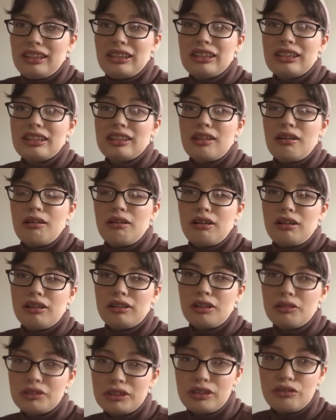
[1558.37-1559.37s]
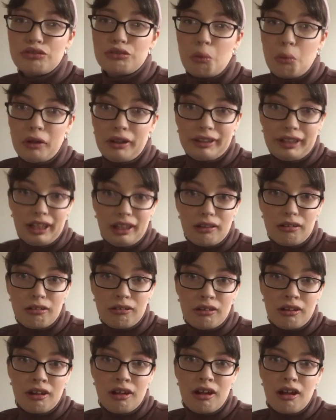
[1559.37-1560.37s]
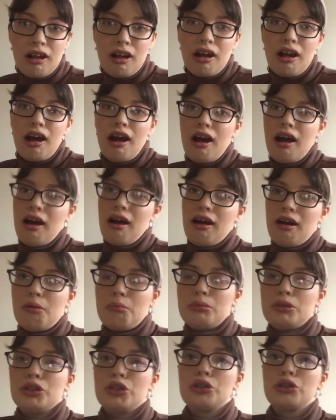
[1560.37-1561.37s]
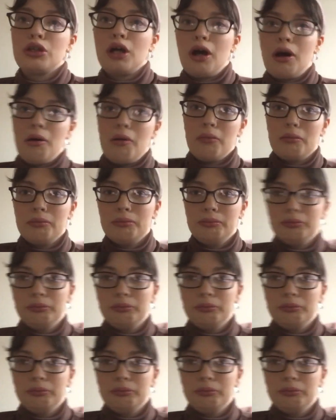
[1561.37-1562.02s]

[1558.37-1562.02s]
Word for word: It's close to four now. Um, so